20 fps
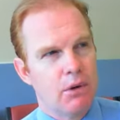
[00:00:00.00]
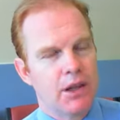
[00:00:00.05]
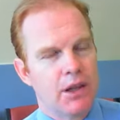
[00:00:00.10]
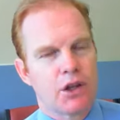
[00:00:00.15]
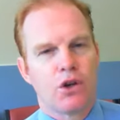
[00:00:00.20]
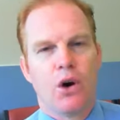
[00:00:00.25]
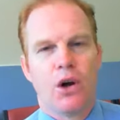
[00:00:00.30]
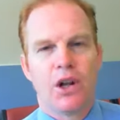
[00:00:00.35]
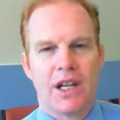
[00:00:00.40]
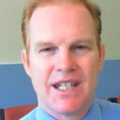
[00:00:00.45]

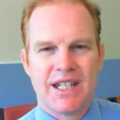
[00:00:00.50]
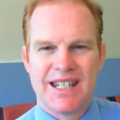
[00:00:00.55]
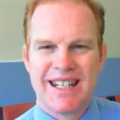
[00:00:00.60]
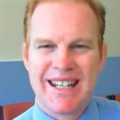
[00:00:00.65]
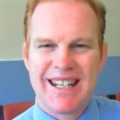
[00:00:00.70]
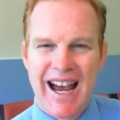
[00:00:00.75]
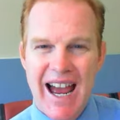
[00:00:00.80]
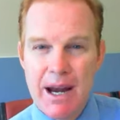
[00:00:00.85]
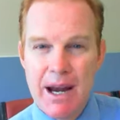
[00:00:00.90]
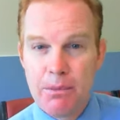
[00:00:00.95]
God had said
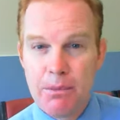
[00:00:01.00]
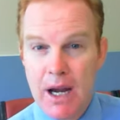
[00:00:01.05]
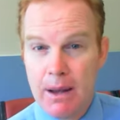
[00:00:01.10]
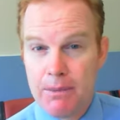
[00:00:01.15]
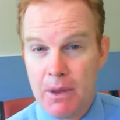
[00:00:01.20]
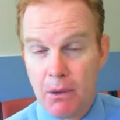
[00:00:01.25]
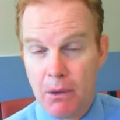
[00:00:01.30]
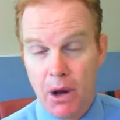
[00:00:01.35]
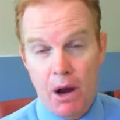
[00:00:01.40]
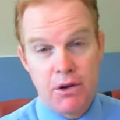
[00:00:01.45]
to Abraham
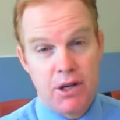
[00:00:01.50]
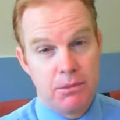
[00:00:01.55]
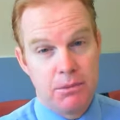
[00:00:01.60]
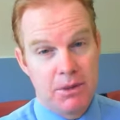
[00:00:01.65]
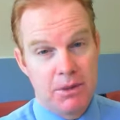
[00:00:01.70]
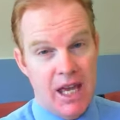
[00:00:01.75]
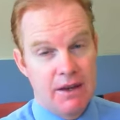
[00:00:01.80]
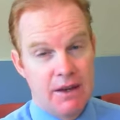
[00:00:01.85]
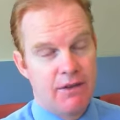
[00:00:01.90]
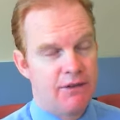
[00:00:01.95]
they were going to be
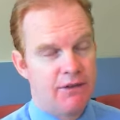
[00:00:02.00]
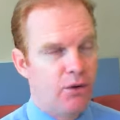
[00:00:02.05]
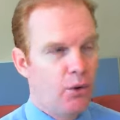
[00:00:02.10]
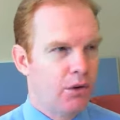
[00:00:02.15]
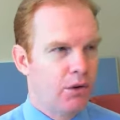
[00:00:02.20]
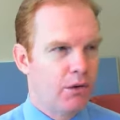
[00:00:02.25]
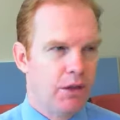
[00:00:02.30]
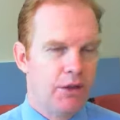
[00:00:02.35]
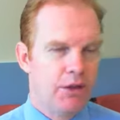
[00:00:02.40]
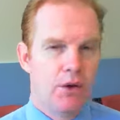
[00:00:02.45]
there for
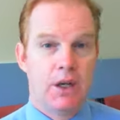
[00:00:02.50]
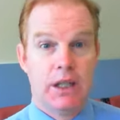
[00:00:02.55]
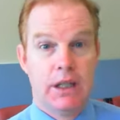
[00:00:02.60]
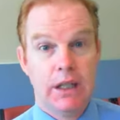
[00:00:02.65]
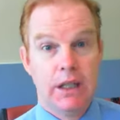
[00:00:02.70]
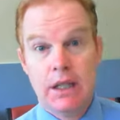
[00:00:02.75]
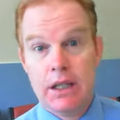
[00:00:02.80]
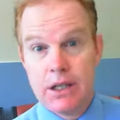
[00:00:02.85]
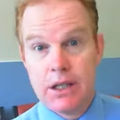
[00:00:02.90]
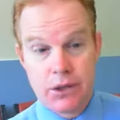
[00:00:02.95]
430
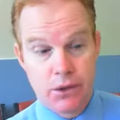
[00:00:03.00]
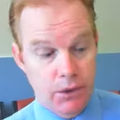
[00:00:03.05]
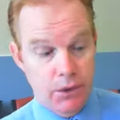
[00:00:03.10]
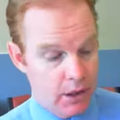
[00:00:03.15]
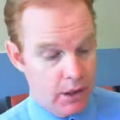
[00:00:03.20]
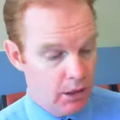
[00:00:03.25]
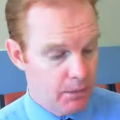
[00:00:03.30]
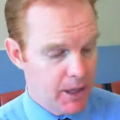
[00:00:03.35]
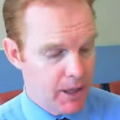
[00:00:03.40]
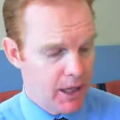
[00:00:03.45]
years or
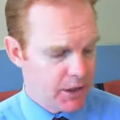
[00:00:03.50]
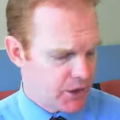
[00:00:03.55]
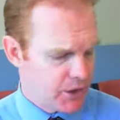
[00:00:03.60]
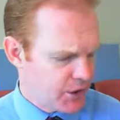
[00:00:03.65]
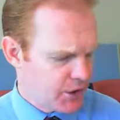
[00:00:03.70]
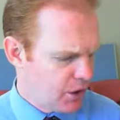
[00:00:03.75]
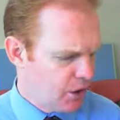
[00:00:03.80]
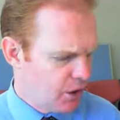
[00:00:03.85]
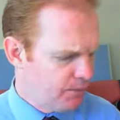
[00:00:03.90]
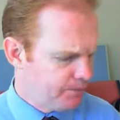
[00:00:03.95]
thereabouts.
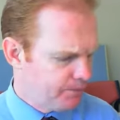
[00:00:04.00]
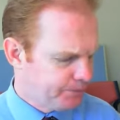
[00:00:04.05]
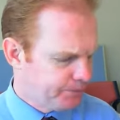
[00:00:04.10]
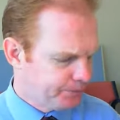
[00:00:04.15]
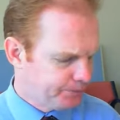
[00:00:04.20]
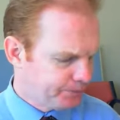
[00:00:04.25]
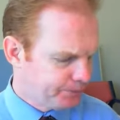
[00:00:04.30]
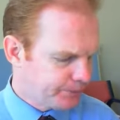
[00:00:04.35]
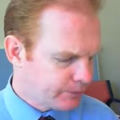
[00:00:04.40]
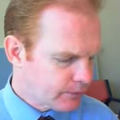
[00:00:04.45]

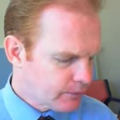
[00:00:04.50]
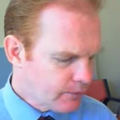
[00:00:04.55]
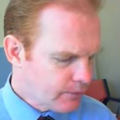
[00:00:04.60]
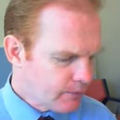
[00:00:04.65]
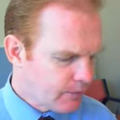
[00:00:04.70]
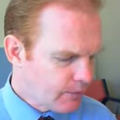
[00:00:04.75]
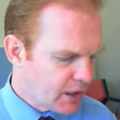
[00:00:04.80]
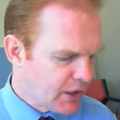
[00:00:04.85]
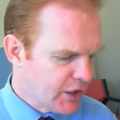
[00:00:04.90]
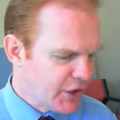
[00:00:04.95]

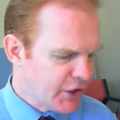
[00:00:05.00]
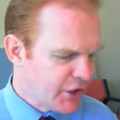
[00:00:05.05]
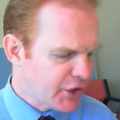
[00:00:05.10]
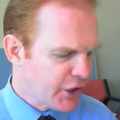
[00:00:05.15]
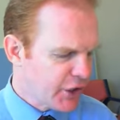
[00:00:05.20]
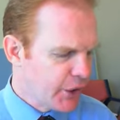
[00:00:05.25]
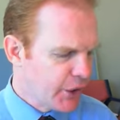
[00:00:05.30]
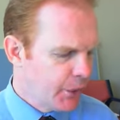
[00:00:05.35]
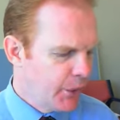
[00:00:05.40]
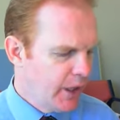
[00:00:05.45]

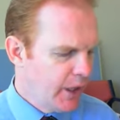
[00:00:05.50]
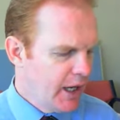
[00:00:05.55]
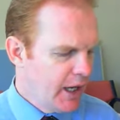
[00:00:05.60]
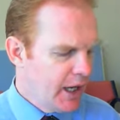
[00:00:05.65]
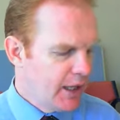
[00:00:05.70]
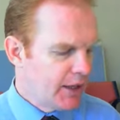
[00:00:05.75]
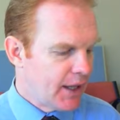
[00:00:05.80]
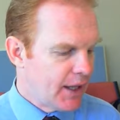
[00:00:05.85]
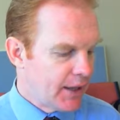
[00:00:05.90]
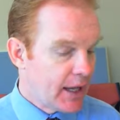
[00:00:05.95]
So
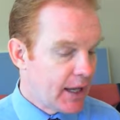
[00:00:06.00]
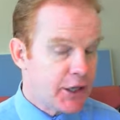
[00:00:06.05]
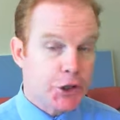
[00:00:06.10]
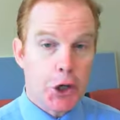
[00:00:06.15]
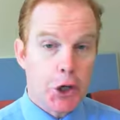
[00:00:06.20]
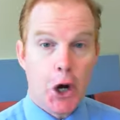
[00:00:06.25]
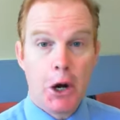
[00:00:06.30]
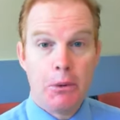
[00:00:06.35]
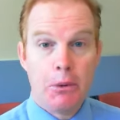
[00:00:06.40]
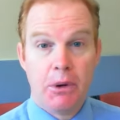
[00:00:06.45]
that
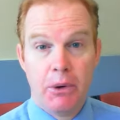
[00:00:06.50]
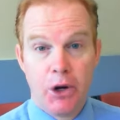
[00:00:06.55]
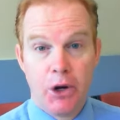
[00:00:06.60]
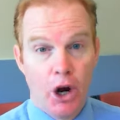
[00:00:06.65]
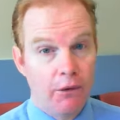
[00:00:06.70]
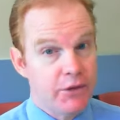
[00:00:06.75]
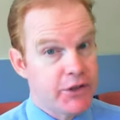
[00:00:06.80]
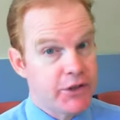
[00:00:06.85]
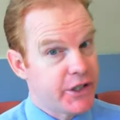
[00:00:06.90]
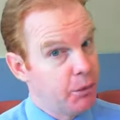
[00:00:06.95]
time period
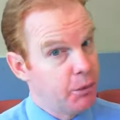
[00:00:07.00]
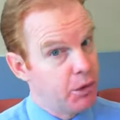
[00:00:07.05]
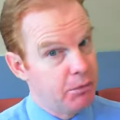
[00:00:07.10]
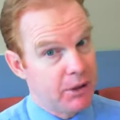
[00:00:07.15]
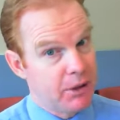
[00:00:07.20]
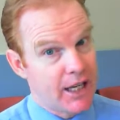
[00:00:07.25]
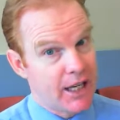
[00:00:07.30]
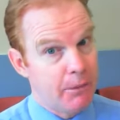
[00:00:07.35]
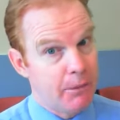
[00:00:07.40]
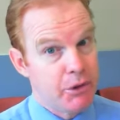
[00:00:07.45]
obviously would have
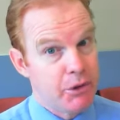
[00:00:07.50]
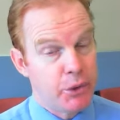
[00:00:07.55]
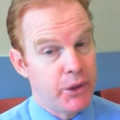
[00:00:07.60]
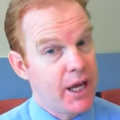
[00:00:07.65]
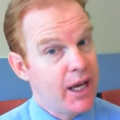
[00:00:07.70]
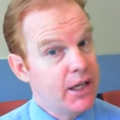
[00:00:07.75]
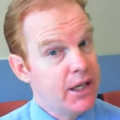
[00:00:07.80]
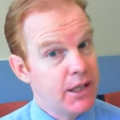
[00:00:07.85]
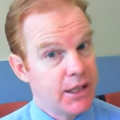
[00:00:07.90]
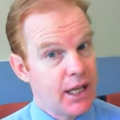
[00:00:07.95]
been coming to an
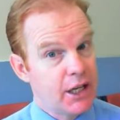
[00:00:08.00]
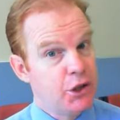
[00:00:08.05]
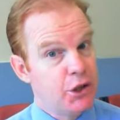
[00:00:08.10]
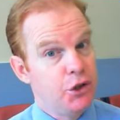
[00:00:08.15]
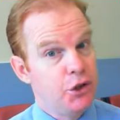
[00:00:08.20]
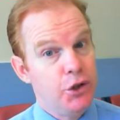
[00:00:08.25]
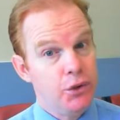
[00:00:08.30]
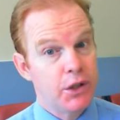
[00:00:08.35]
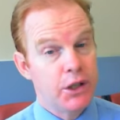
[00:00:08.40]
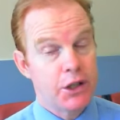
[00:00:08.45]
end, and they
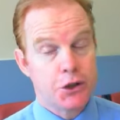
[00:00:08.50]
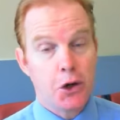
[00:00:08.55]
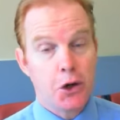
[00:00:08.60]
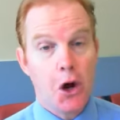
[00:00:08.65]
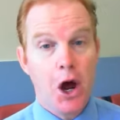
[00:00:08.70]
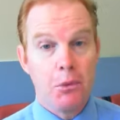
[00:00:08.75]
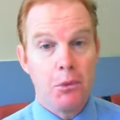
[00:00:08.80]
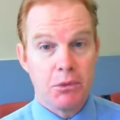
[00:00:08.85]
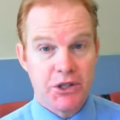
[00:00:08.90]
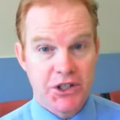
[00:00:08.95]
knew that
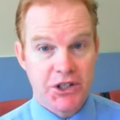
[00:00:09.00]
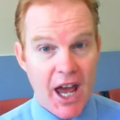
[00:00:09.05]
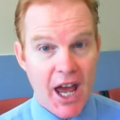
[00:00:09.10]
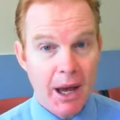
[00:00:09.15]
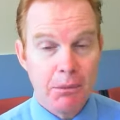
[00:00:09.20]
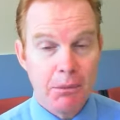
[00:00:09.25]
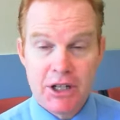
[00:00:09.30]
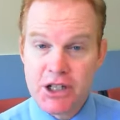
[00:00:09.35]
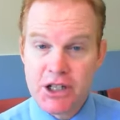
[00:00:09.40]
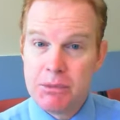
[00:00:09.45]
time was
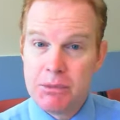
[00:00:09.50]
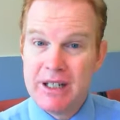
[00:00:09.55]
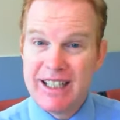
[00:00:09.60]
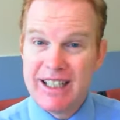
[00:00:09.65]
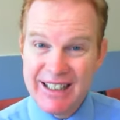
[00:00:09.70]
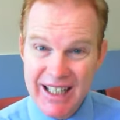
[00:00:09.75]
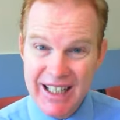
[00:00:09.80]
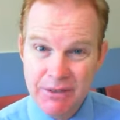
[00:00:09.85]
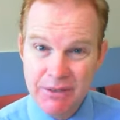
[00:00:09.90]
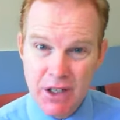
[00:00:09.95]
coming to be
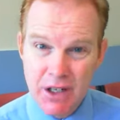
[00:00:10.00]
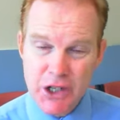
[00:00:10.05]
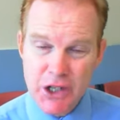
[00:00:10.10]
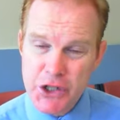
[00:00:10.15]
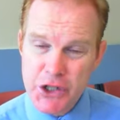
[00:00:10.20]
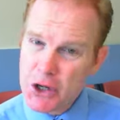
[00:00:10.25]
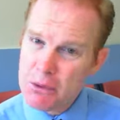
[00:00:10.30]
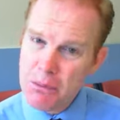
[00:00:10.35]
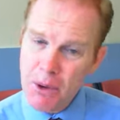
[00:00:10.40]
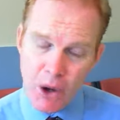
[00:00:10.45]
delivered. And
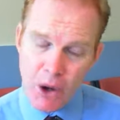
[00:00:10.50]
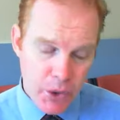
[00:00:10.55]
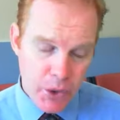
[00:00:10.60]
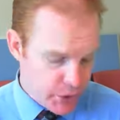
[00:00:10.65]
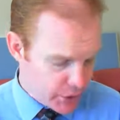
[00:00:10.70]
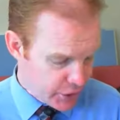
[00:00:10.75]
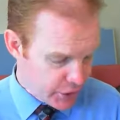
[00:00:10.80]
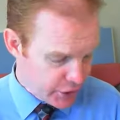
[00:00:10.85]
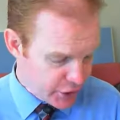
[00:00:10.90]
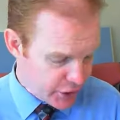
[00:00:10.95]
so
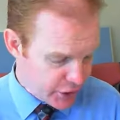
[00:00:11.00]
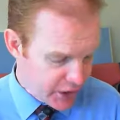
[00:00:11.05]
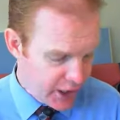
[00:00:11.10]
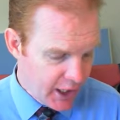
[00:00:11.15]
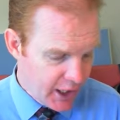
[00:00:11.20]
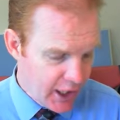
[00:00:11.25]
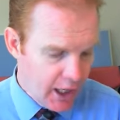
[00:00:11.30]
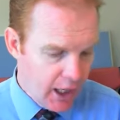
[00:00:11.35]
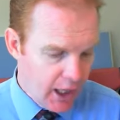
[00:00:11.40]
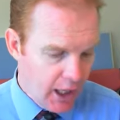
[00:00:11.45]
Moses,
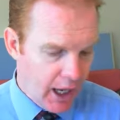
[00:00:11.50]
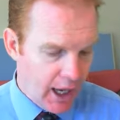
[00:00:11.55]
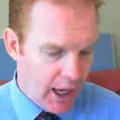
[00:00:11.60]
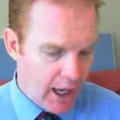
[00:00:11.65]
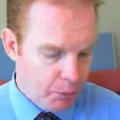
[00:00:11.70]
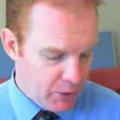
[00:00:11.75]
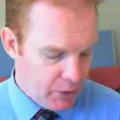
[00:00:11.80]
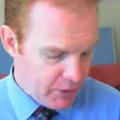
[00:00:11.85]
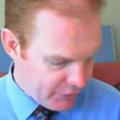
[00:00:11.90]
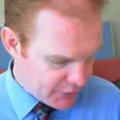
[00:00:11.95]

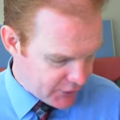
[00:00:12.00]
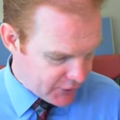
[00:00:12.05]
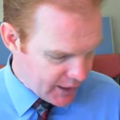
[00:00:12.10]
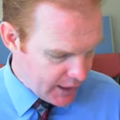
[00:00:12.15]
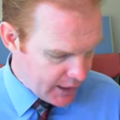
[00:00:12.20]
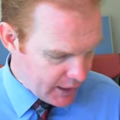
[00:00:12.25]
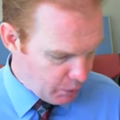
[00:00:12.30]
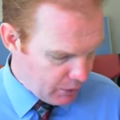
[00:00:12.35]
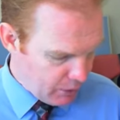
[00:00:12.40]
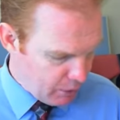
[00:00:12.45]

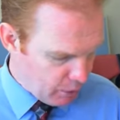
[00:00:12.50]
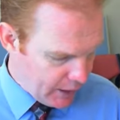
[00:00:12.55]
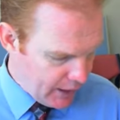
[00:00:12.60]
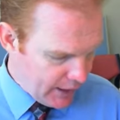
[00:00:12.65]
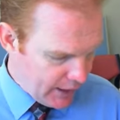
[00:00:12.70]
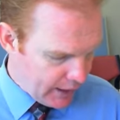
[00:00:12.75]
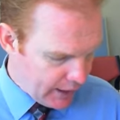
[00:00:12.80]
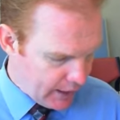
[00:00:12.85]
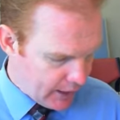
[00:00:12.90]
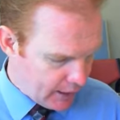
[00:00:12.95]
we
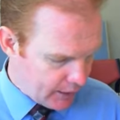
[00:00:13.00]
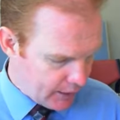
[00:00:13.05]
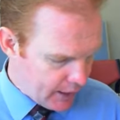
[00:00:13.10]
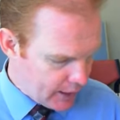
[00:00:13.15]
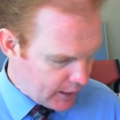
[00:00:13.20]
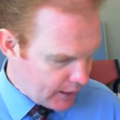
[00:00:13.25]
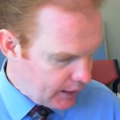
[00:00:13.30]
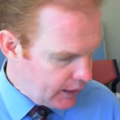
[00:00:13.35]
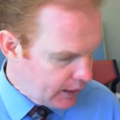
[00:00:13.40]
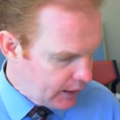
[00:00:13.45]
read here
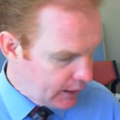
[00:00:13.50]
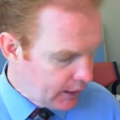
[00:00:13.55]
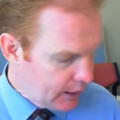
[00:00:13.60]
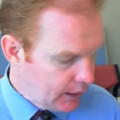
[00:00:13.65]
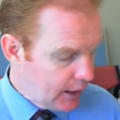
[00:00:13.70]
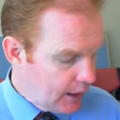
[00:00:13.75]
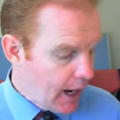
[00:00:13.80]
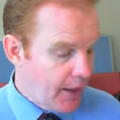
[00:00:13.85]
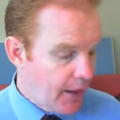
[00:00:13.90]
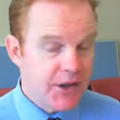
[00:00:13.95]
that he,
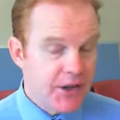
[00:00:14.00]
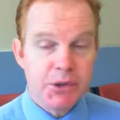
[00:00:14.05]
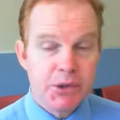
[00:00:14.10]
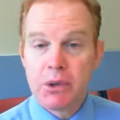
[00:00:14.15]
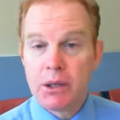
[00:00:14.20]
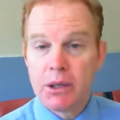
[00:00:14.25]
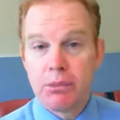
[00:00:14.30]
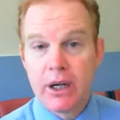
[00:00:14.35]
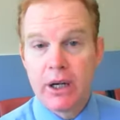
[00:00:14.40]
and this is where the